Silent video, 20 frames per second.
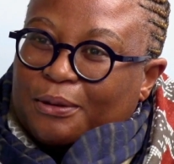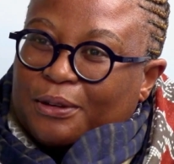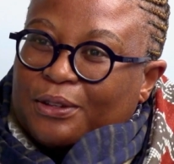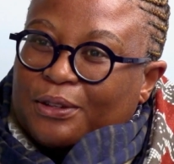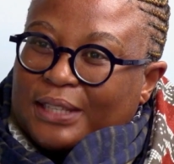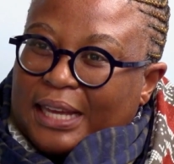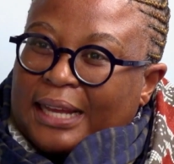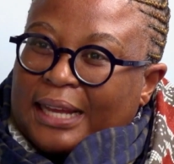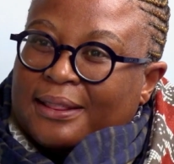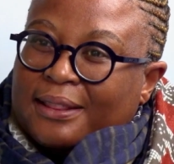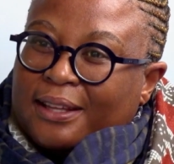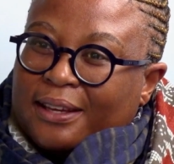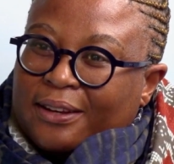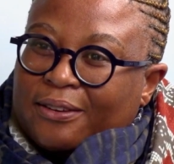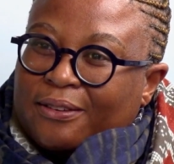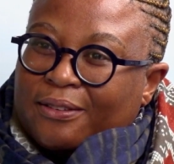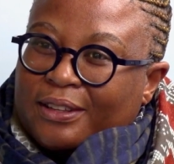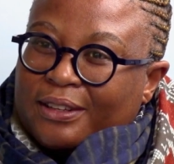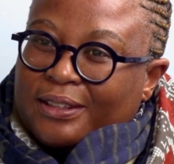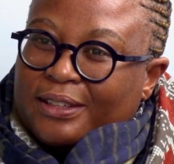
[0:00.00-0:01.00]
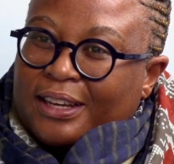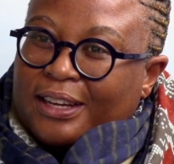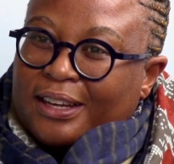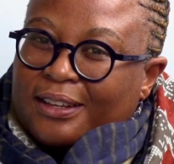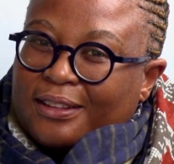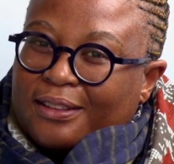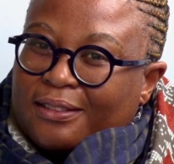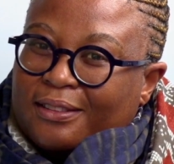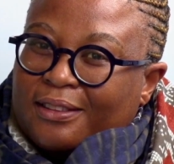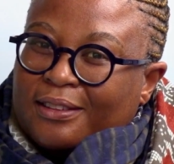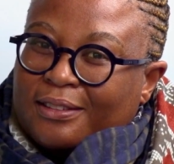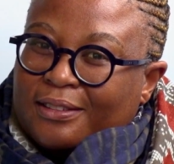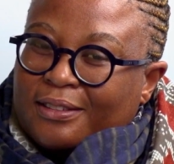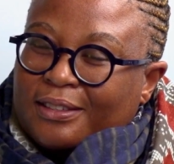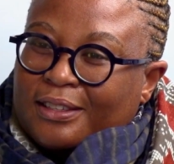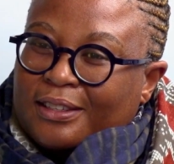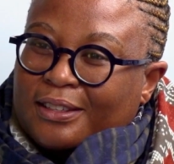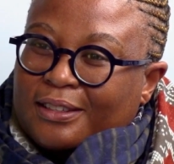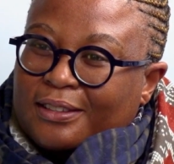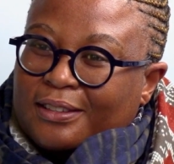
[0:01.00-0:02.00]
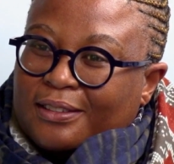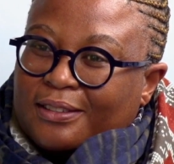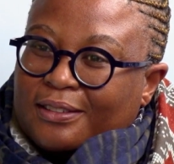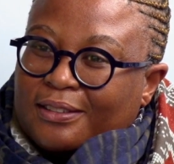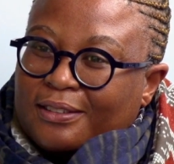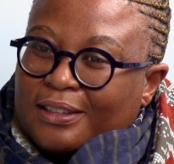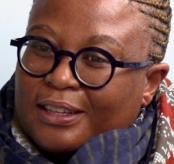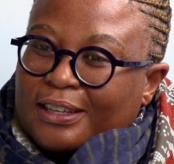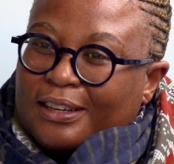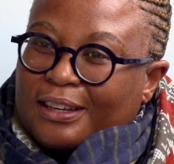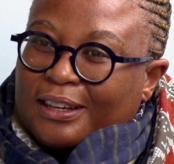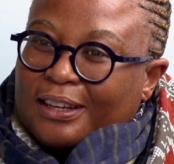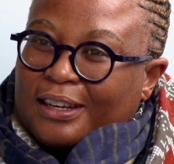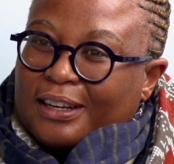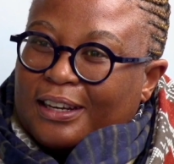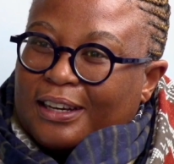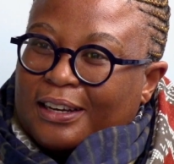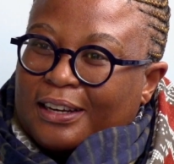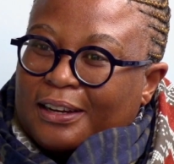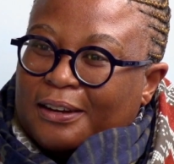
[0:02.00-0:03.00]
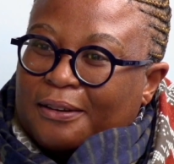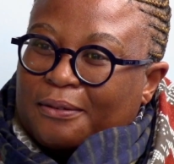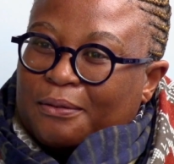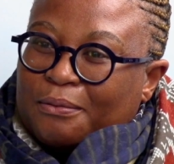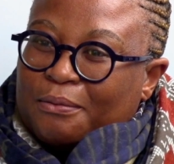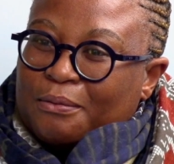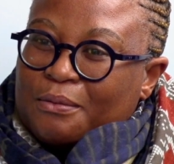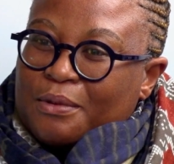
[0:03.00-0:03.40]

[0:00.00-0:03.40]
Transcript: Because at the end of the day, this is, the